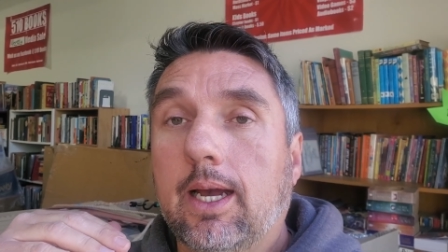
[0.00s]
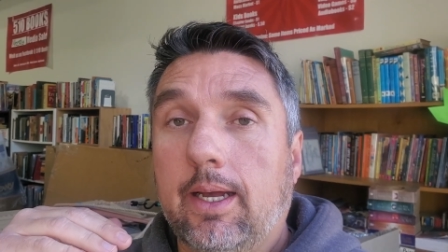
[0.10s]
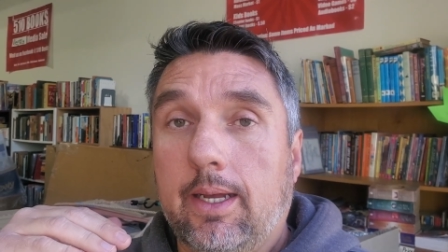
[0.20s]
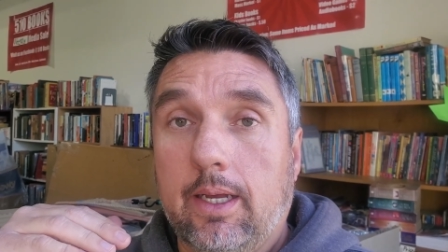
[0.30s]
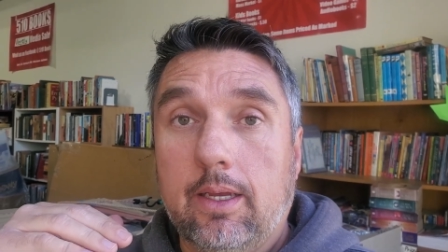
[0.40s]

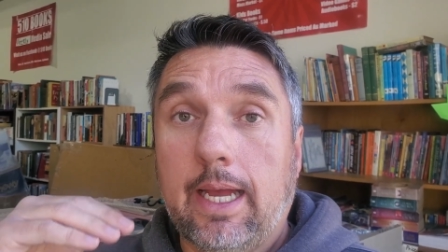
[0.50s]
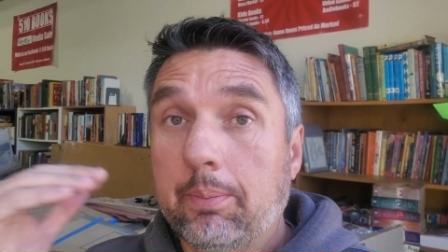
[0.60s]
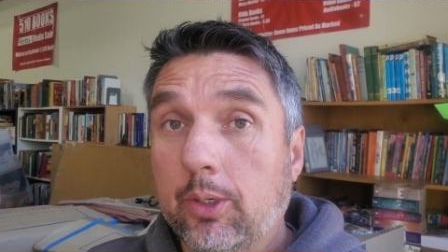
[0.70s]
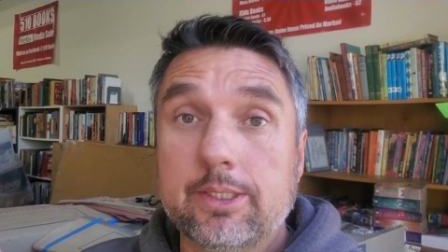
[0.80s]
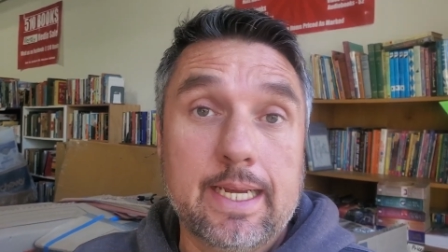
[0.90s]
Uh, I
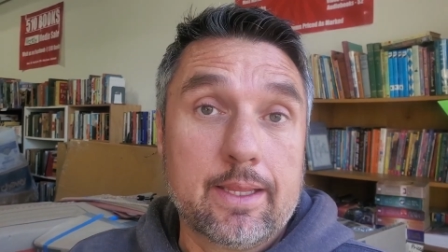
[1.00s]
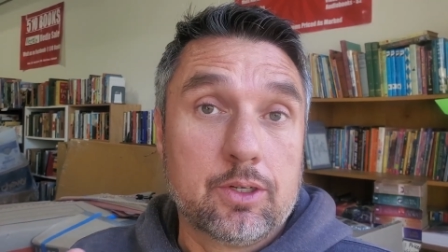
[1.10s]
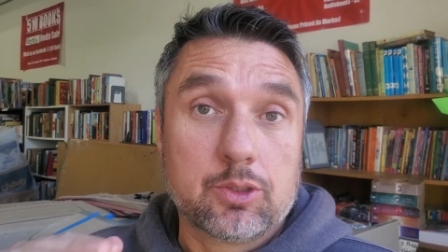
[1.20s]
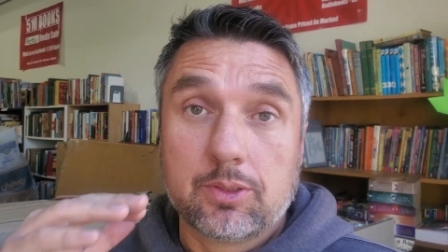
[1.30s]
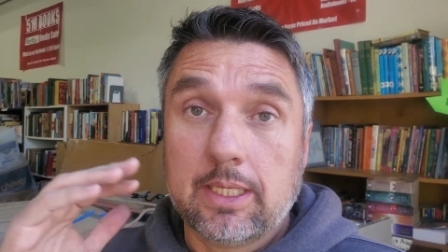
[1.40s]
put it
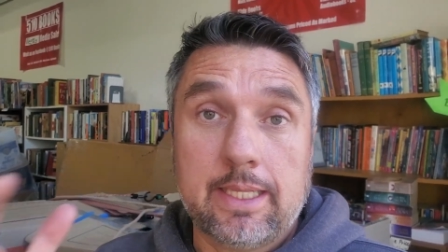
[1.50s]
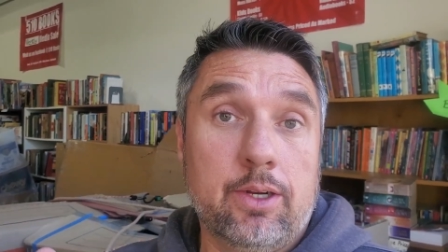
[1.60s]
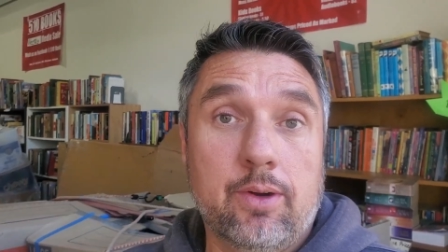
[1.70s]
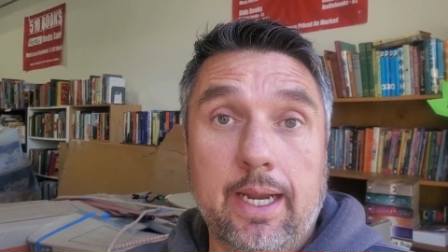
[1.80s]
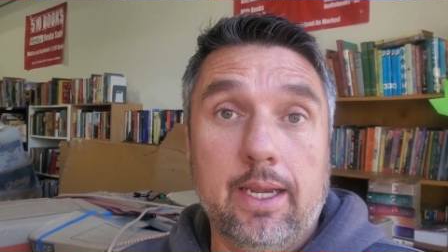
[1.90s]
together, so it's not
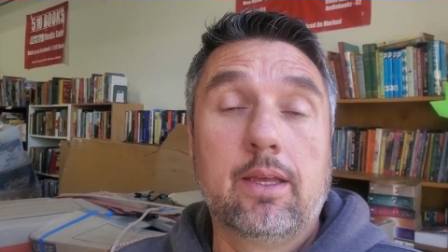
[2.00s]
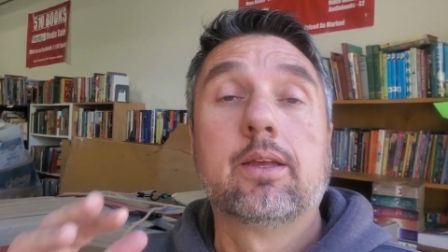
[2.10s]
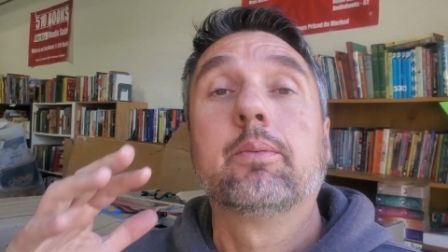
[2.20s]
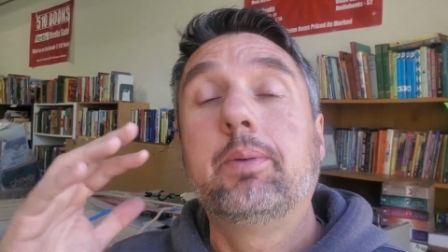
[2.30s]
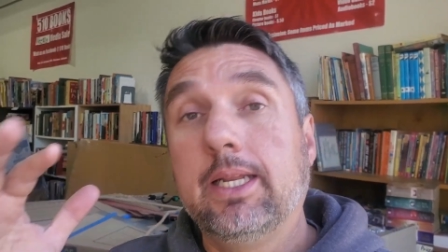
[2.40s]
that great,
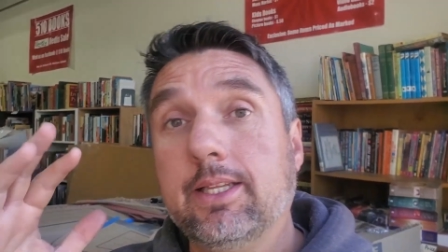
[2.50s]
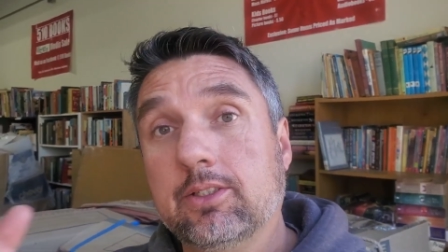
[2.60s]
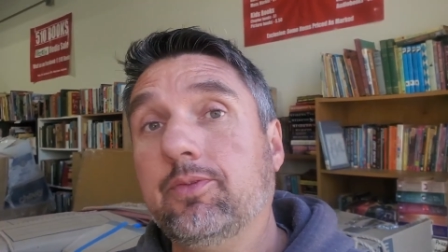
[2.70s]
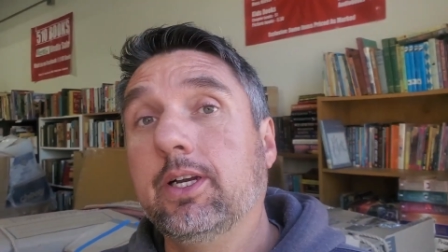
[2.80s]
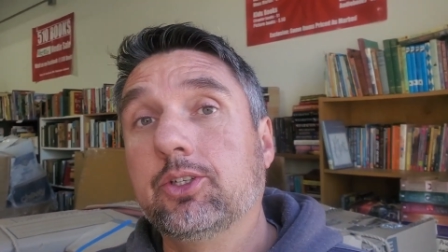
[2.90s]
but it
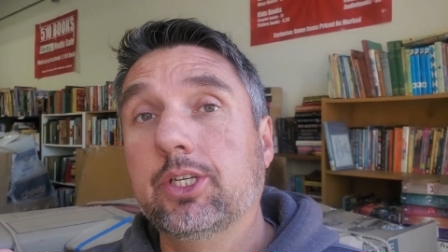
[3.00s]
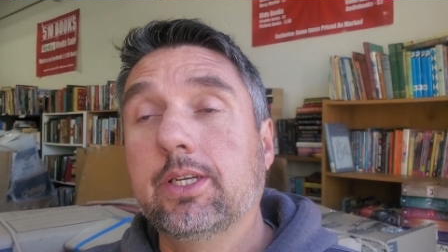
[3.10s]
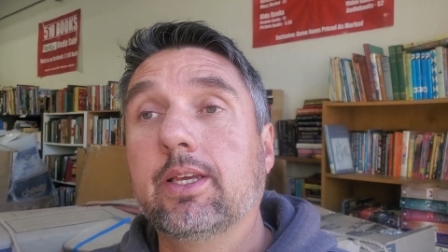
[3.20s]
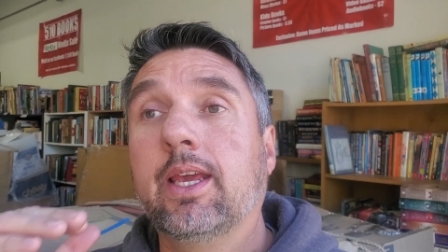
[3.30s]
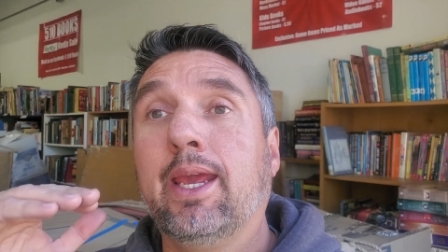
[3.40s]
does
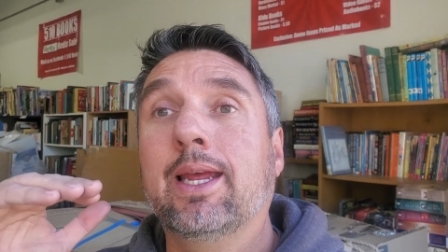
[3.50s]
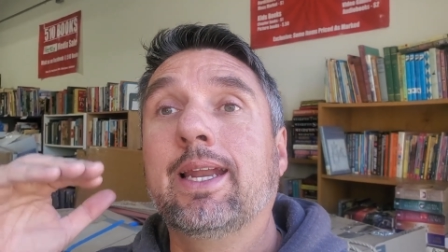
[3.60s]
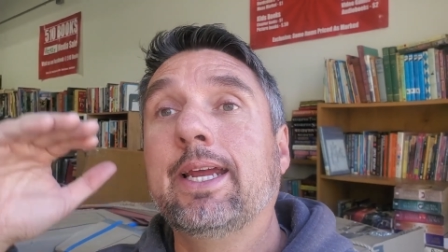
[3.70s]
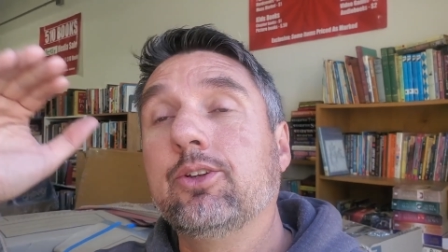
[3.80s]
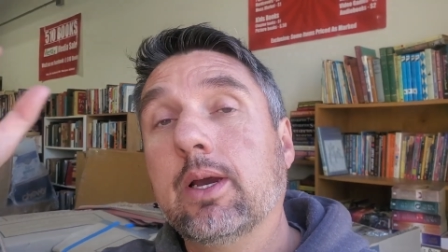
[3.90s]
function.
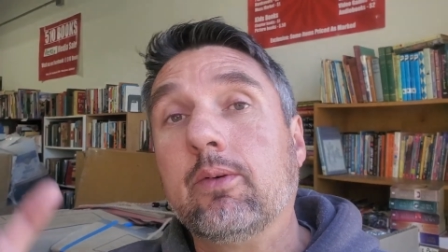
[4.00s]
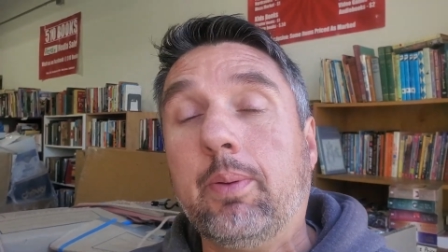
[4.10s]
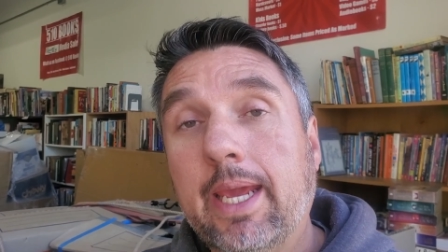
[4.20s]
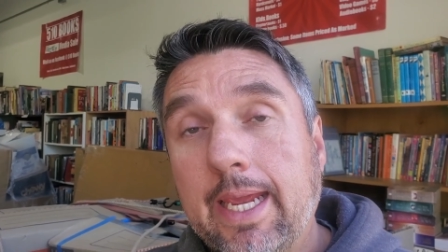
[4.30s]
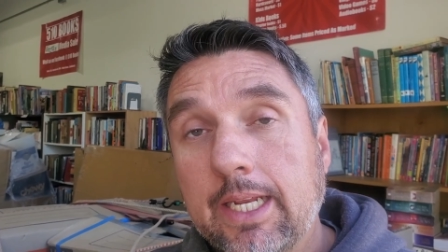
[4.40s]
And I do have a
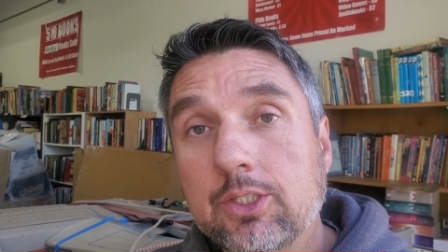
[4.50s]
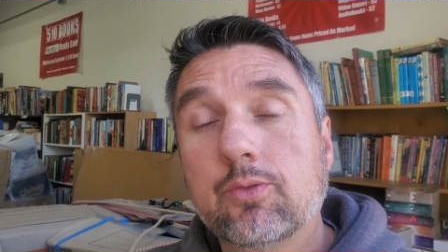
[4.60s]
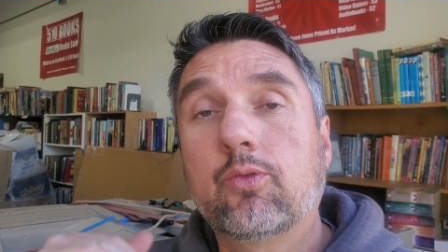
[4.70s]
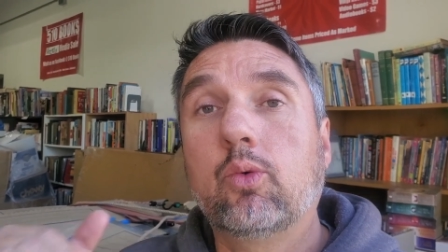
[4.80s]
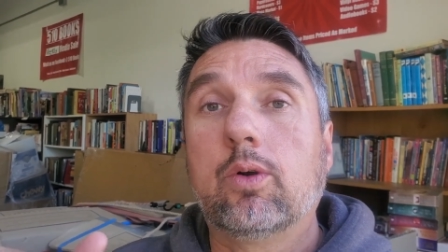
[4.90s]
page
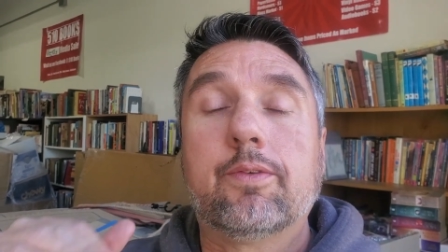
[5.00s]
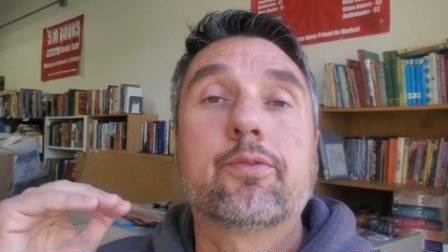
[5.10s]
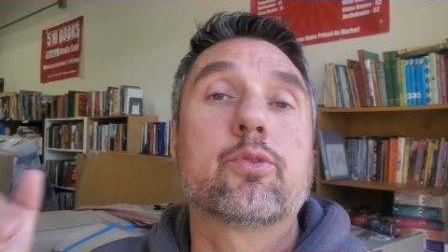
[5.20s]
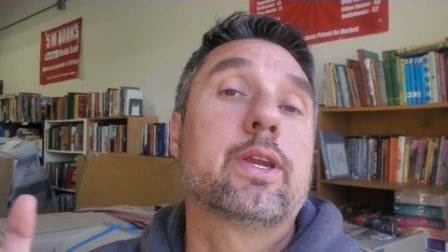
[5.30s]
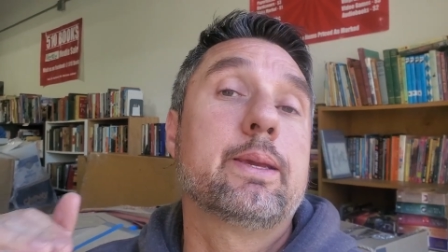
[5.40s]
for
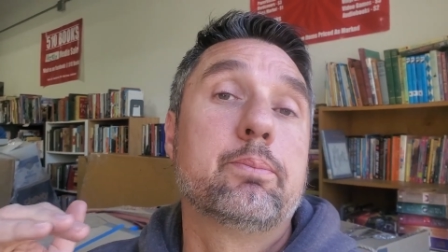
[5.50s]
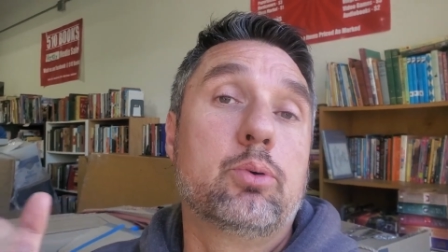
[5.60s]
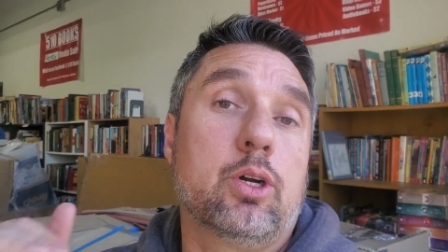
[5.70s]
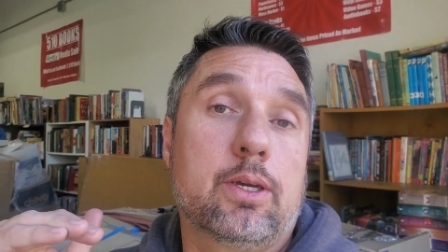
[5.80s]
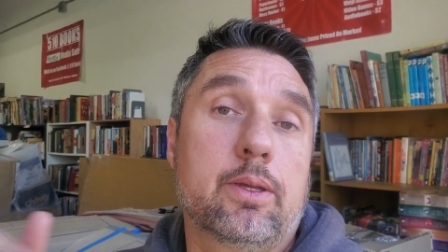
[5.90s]
free
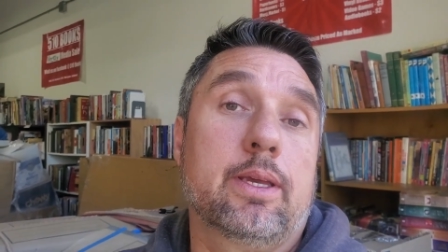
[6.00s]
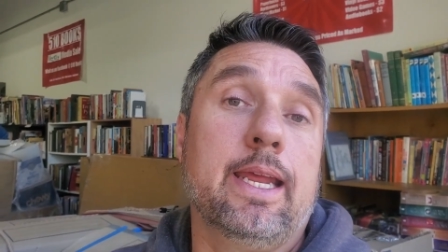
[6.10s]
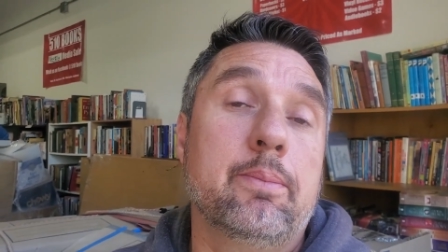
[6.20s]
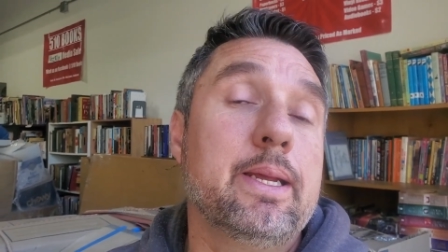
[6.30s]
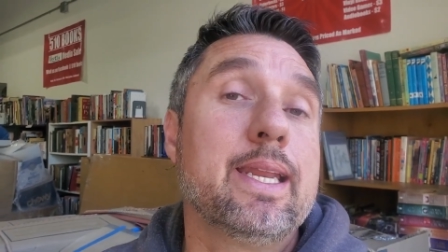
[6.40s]
book
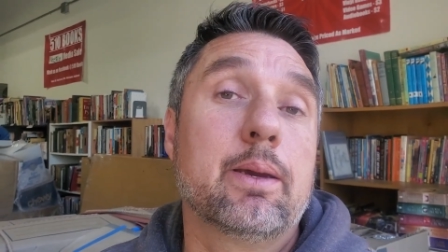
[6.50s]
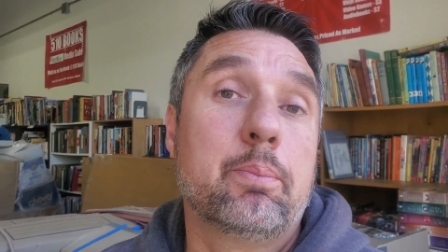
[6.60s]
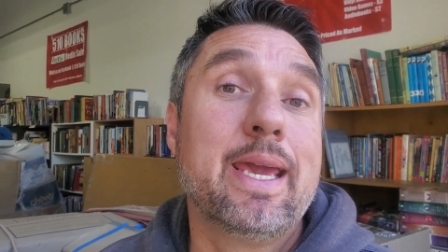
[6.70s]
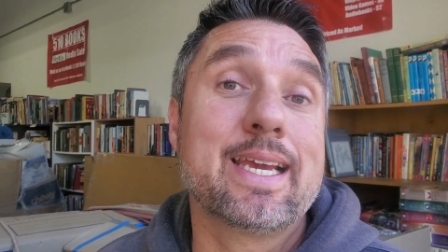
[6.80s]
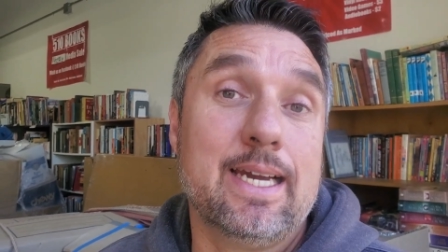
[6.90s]
and media
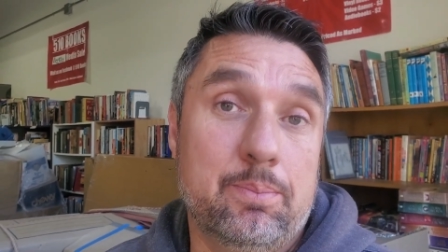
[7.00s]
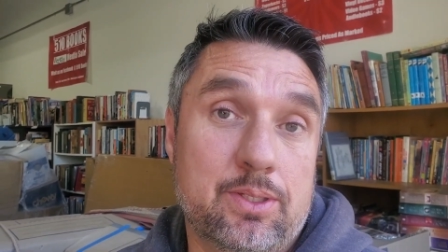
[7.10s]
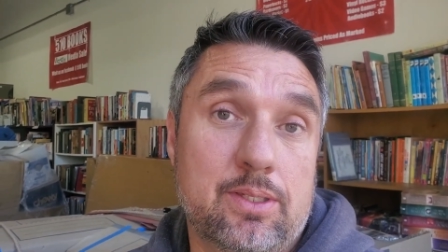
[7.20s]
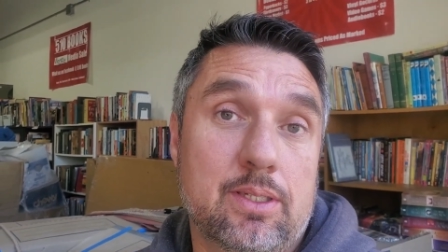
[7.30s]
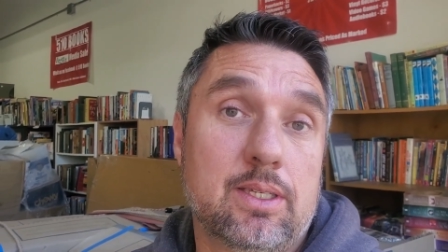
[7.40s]

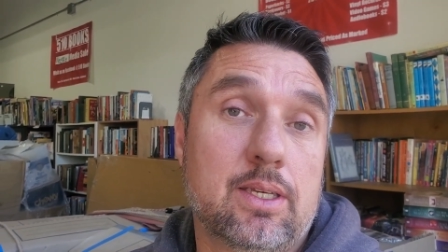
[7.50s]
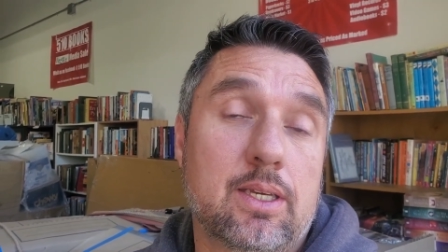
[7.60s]
pickups.